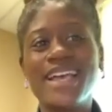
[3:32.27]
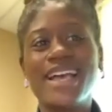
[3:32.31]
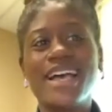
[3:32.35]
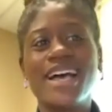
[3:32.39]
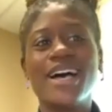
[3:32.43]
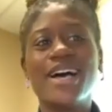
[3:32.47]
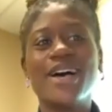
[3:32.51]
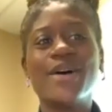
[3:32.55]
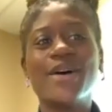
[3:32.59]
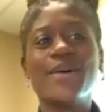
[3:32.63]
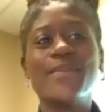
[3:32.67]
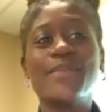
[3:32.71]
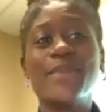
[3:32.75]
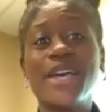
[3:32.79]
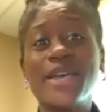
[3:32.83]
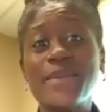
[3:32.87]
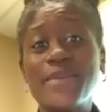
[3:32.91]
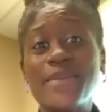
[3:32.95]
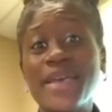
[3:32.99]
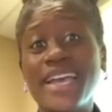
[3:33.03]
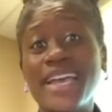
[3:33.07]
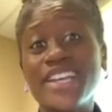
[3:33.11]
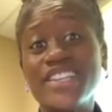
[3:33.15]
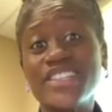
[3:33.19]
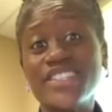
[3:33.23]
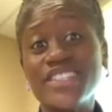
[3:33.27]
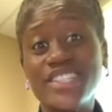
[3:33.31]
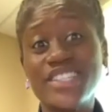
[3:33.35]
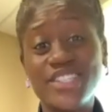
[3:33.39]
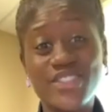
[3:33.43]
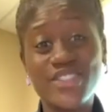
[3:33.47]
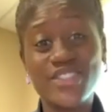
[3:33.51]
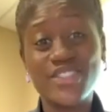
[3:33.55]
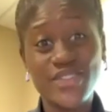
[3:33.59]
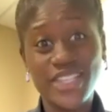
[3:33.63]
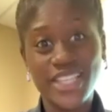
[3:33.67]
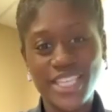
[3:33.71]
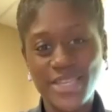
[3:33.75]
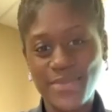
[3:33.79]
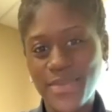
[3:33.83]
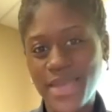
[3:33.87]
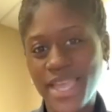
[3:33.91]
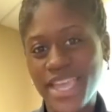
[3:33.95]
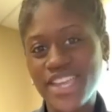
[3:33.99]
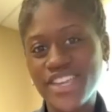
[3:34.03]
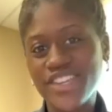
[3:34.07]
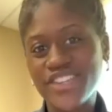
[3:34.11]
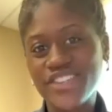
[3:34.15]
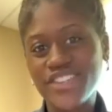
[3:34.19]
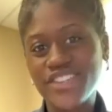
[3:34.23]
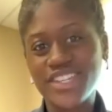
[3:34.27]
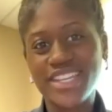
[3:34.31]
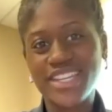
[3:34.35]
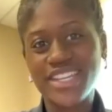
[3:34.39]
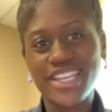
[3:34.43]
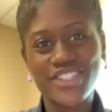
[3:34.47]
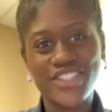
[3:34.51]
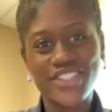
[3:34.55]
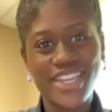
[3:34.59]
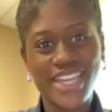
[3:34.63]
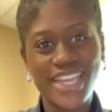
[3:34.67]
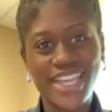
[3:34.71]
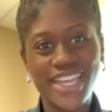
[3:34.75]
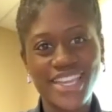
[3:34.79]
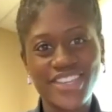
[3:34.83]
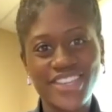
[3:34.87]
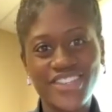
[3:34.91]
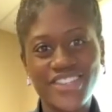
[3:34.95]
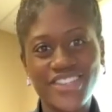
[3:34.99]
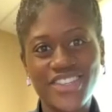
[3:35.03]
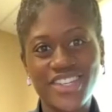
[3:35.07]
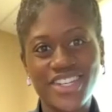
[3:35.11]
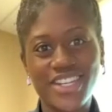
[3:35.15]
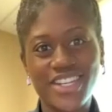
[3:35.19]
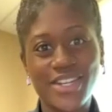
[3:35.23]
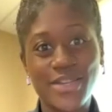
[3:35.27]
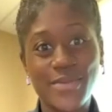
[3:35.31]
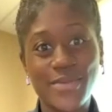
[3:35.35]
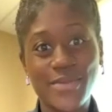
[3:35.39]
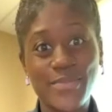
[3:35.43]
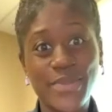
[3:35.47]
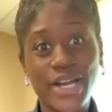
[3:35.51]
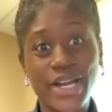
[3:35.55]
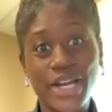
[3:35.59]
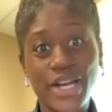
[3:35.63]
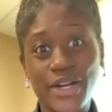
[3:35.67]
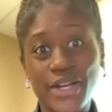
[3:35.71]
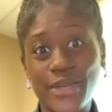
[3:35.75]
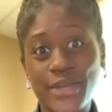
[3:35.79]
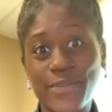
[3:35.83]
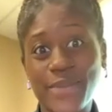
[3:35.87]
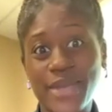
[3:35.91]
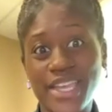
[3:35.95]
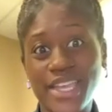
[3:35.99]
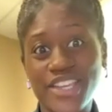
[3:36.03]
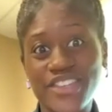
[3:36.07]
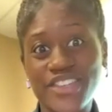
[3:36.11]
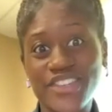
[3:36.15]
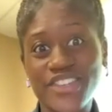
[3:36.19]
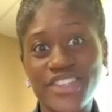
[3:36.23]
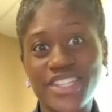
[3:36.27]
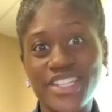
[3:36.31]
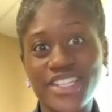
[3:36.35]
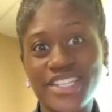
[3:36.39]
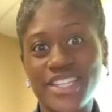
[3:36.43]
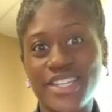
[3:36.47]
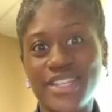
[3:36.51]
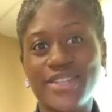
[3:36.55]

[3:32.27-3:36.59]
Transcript: My passion is really patient education and empowering patient.